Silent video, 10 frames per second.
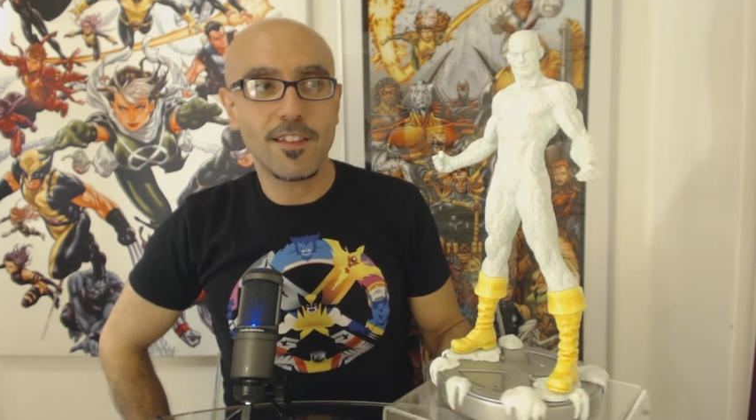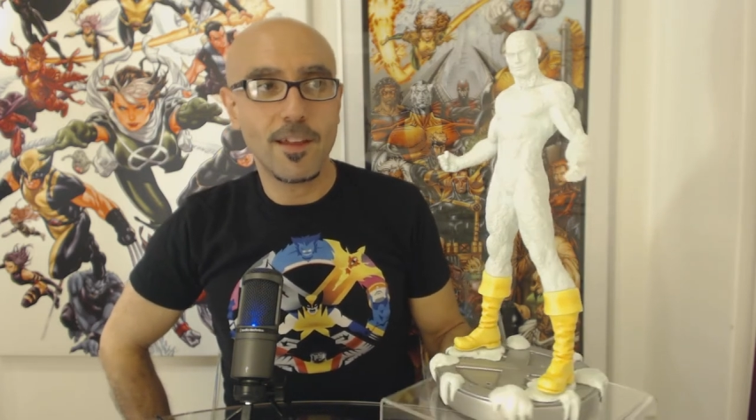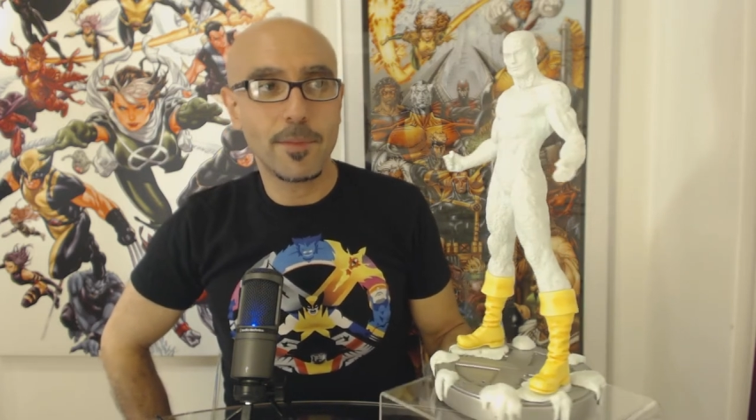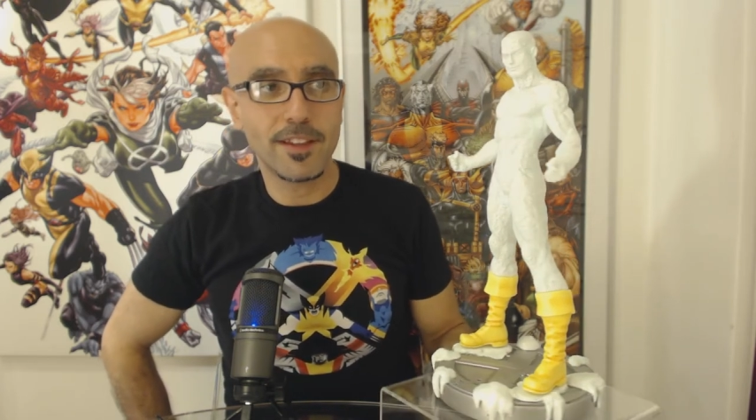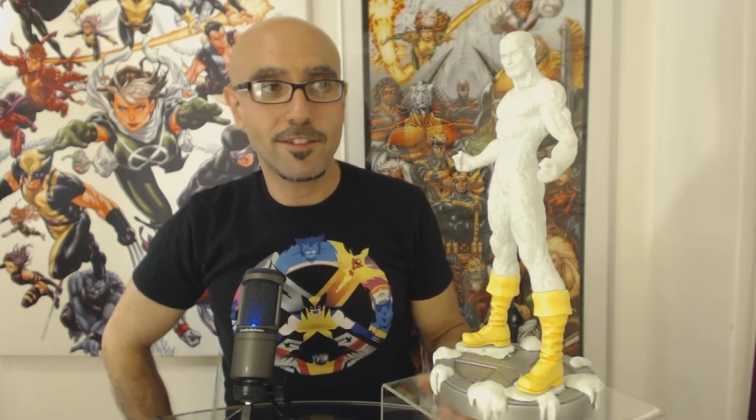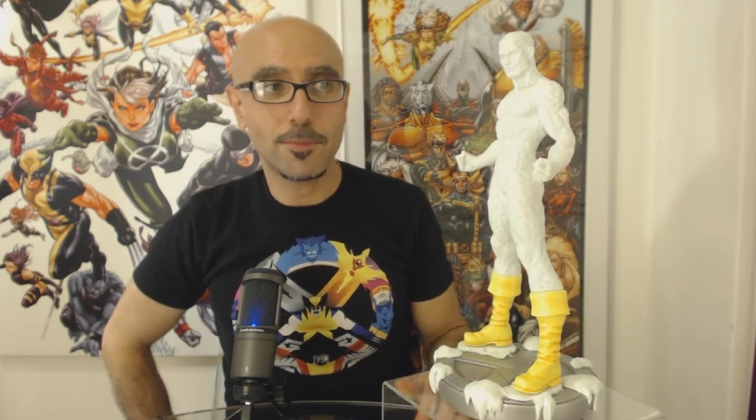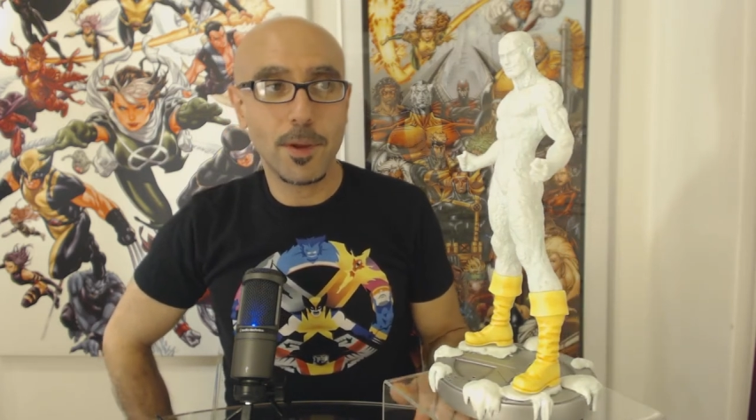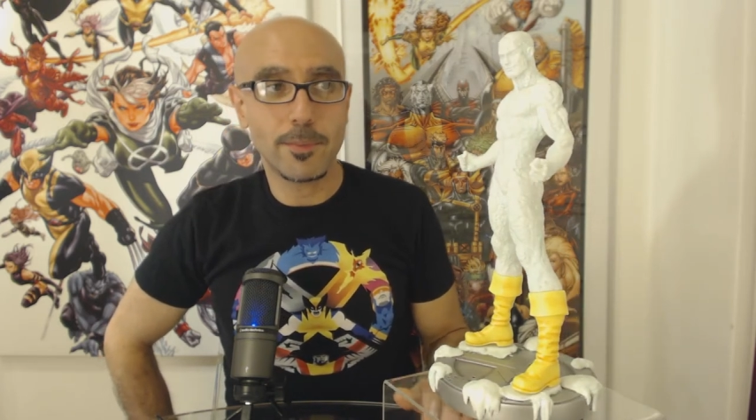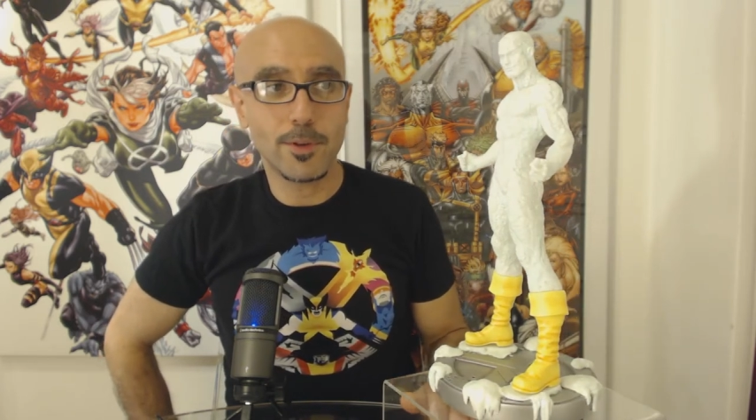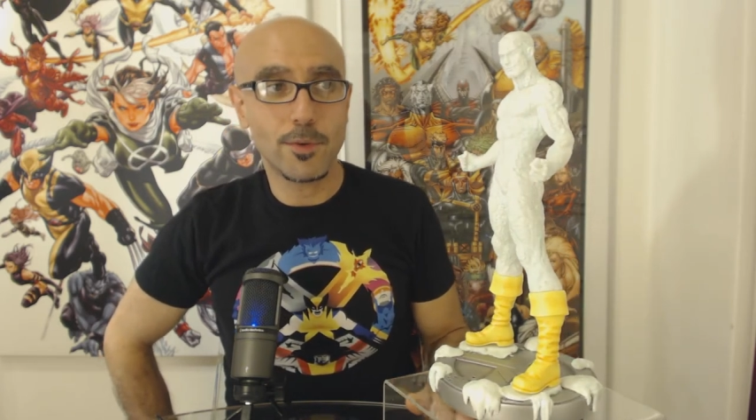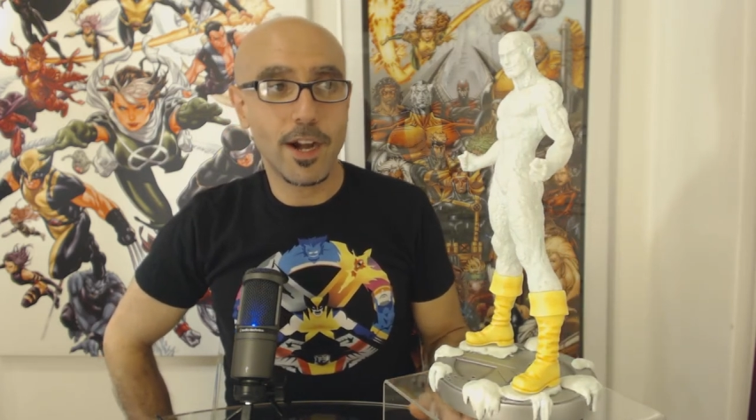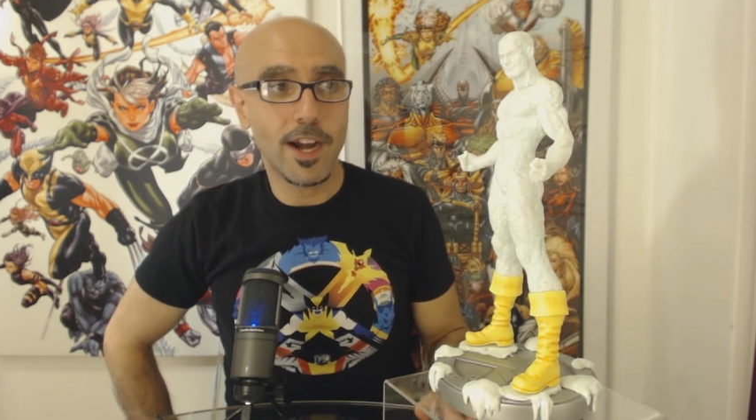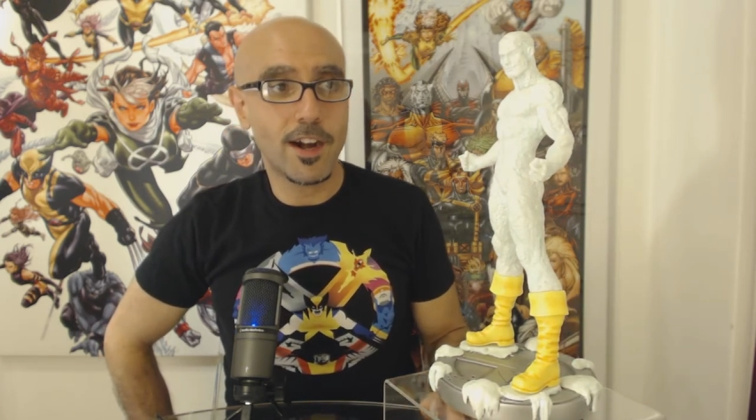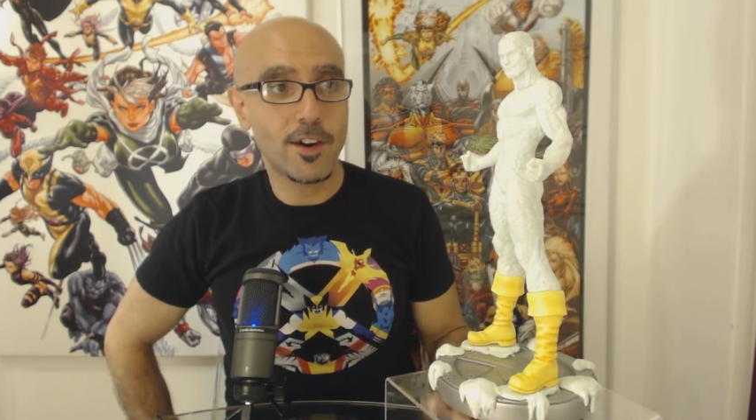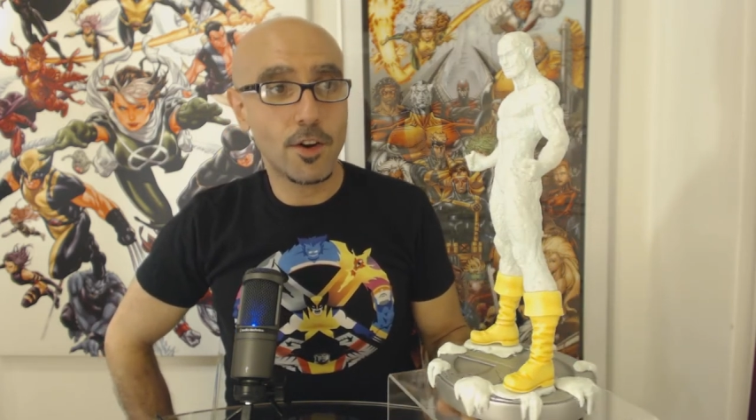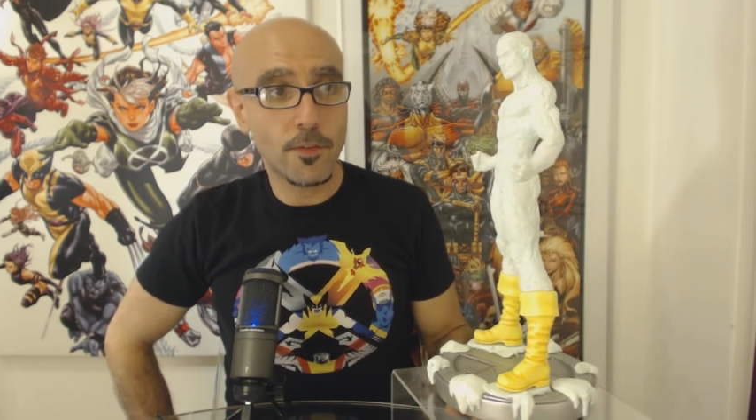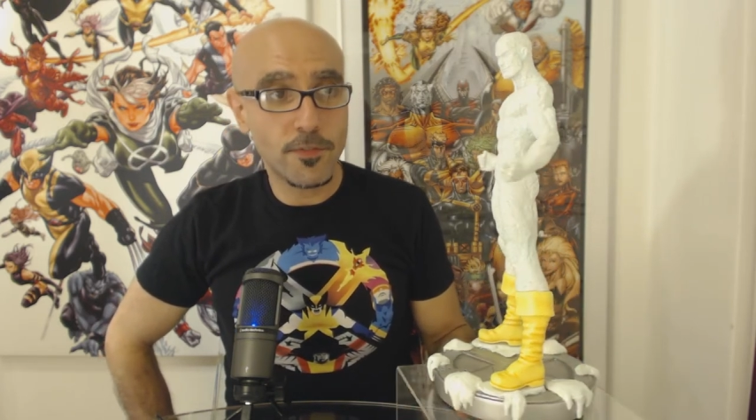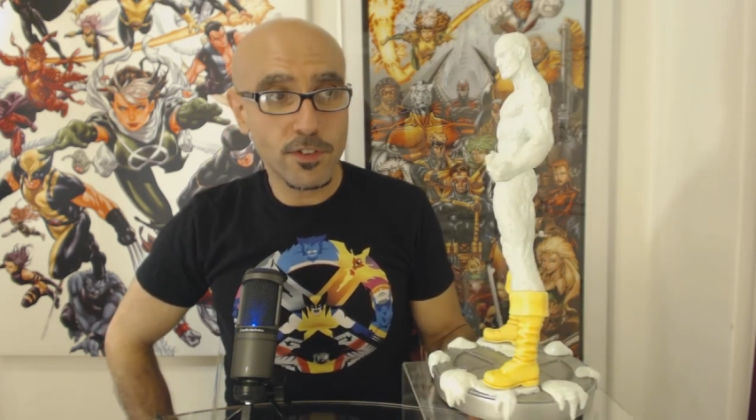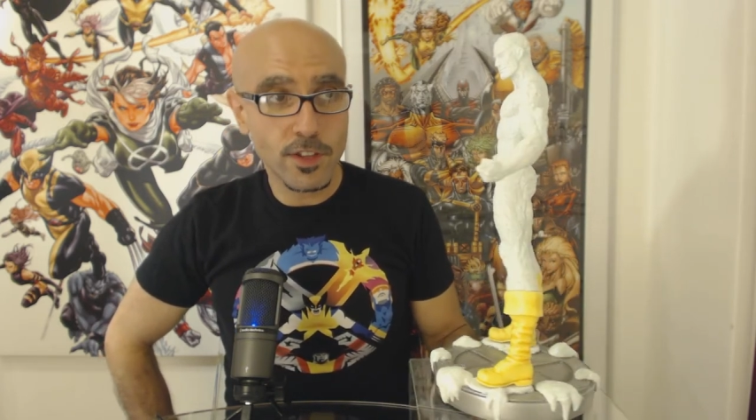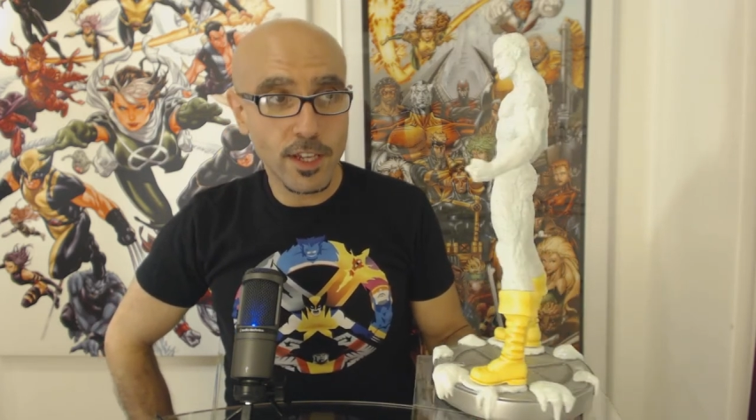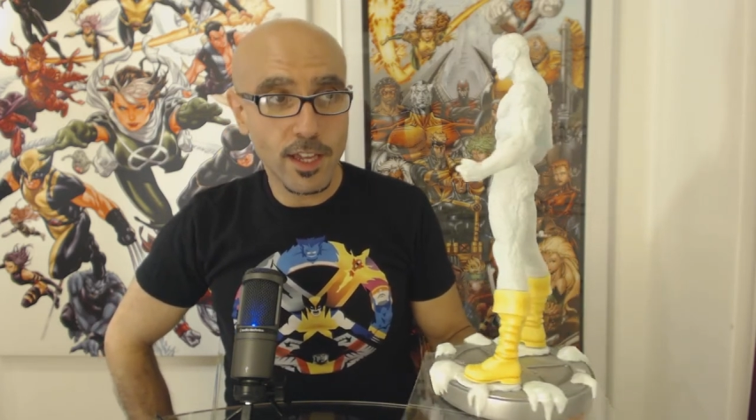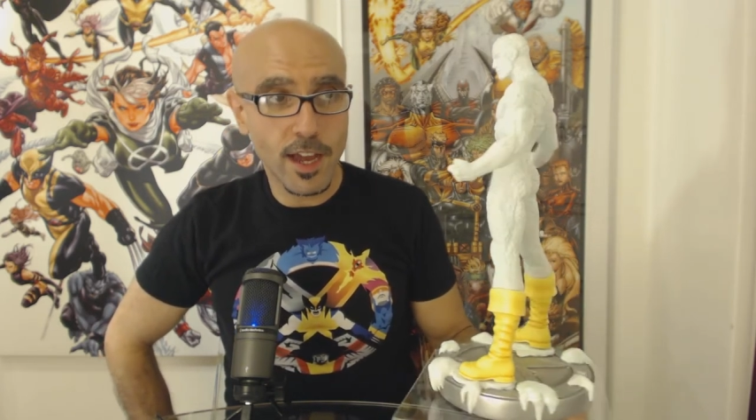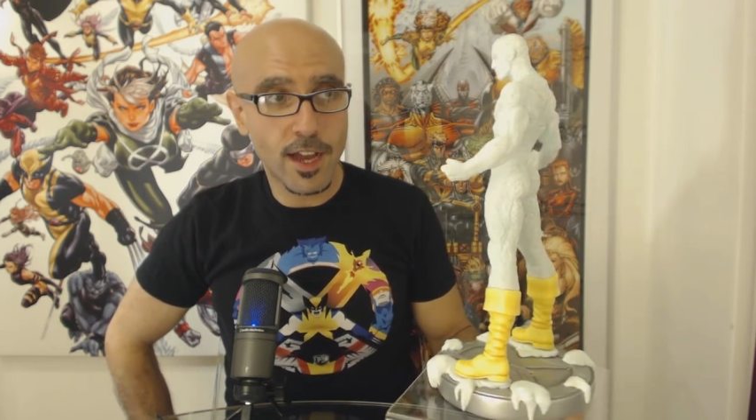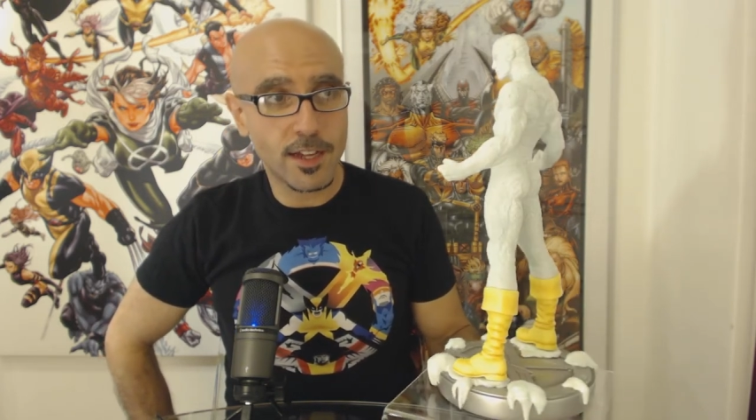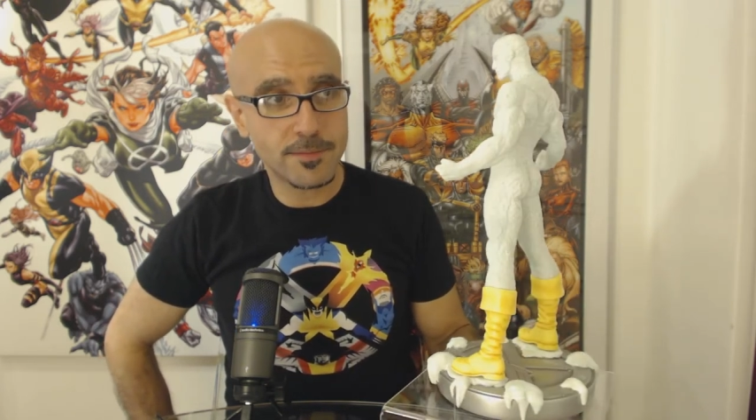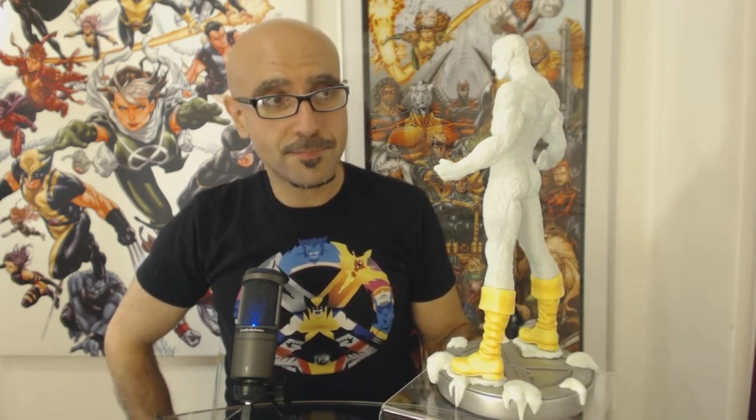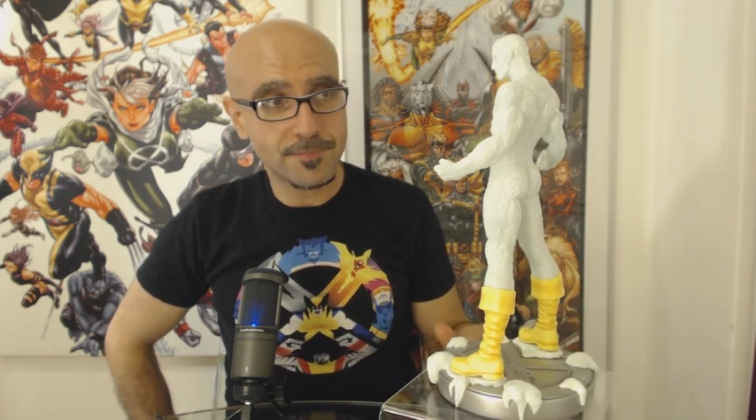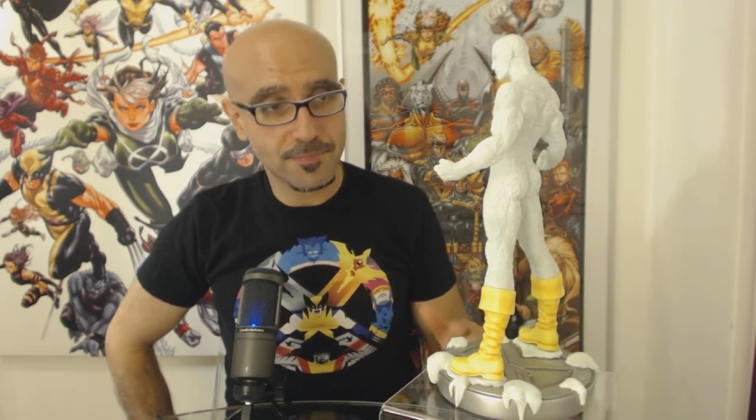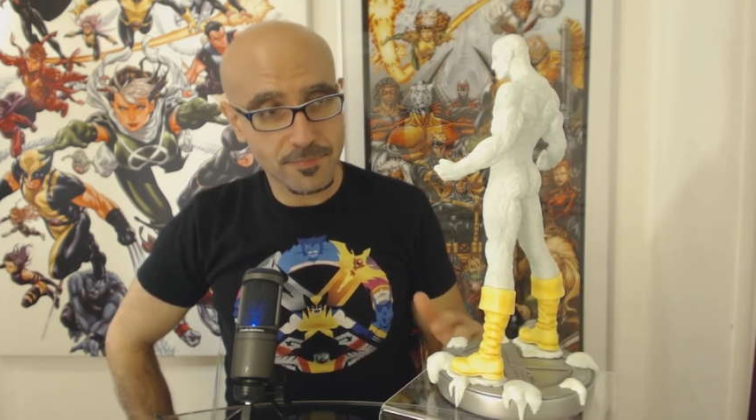that makes this puppy rare. Hopefully there